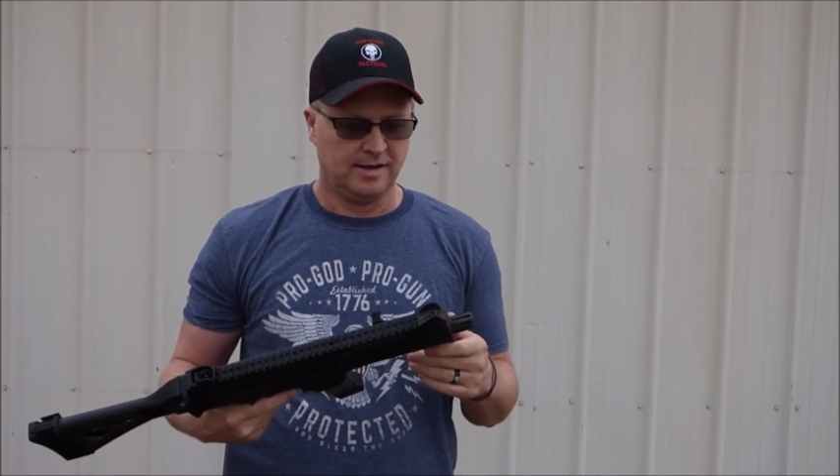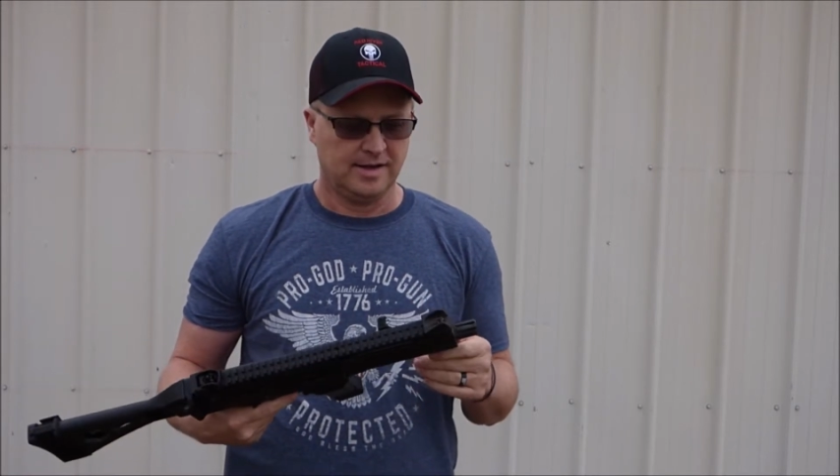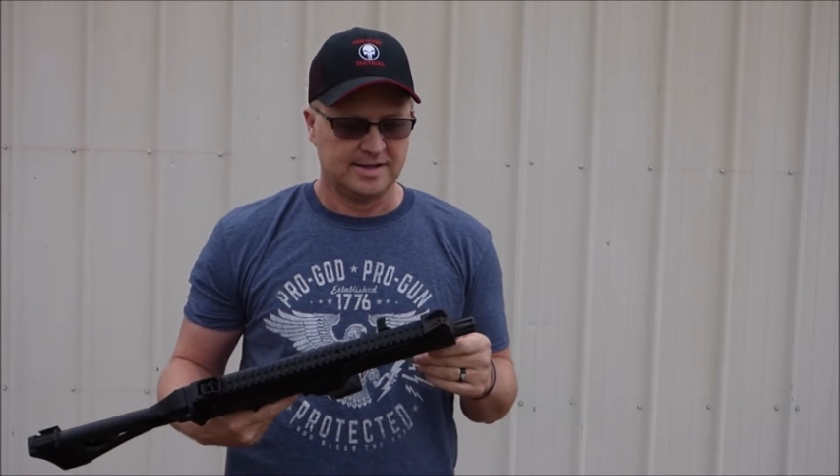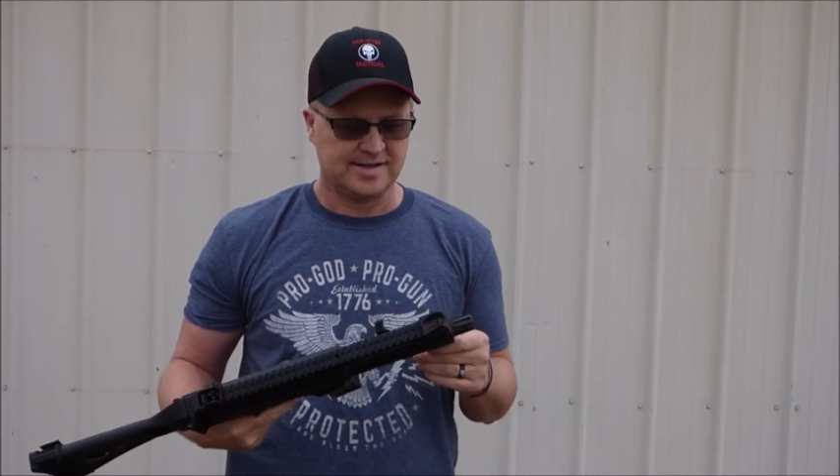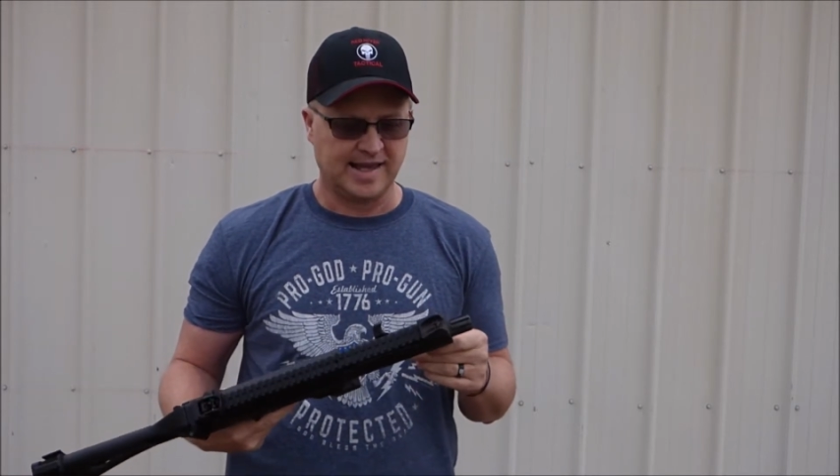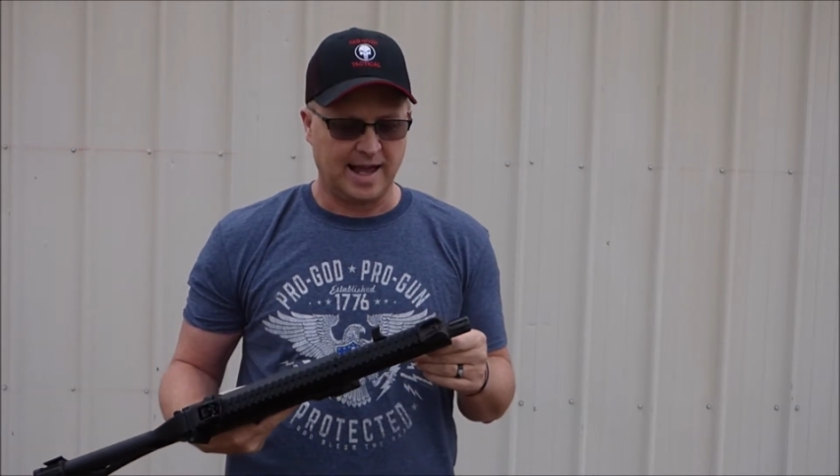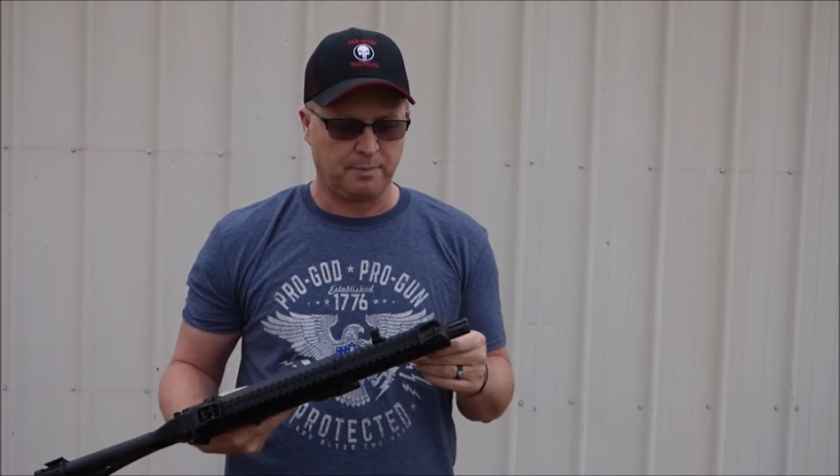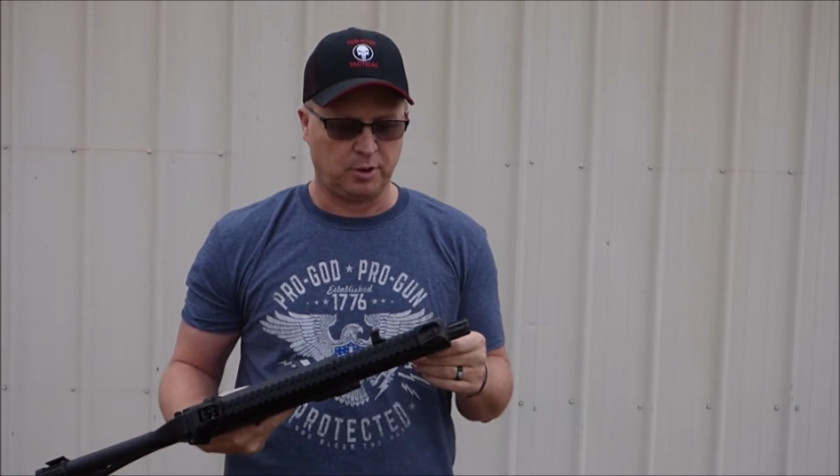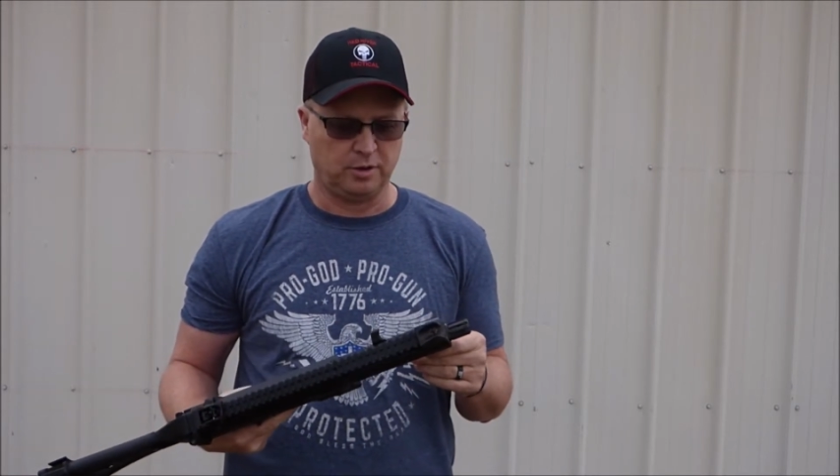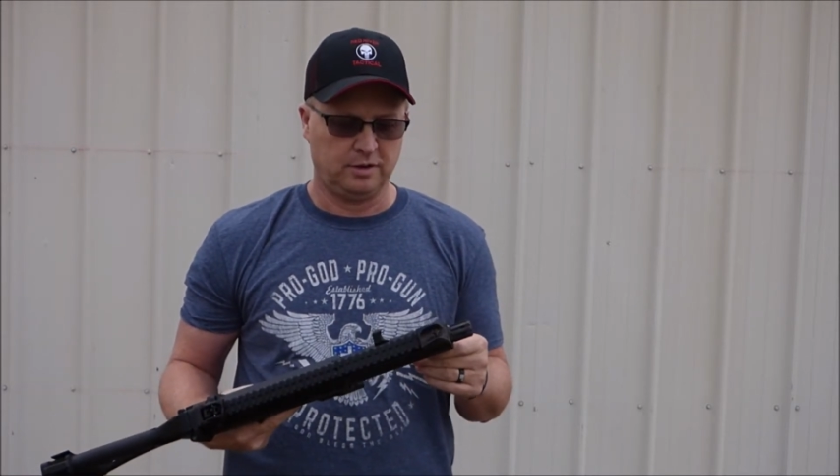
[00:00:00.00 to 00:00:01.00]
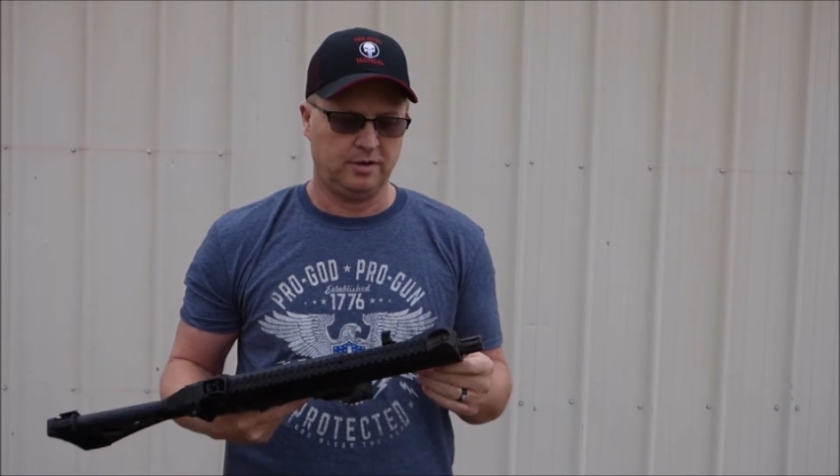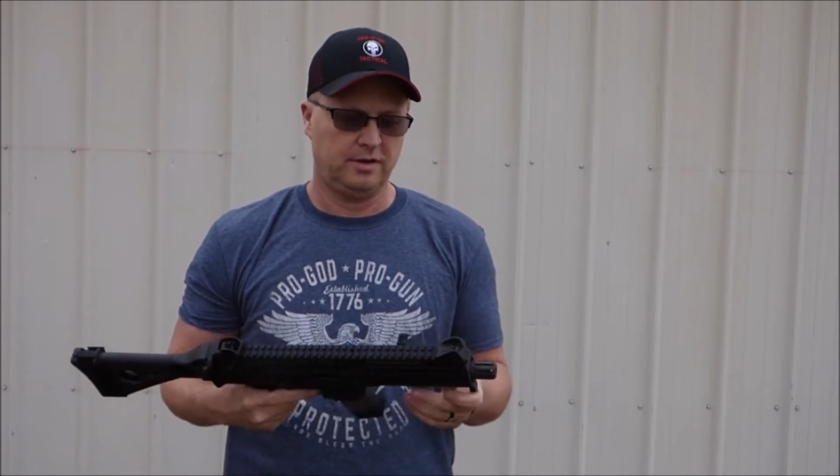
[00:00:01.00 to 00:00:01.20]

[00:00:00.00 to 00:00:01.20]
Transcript: Sapper,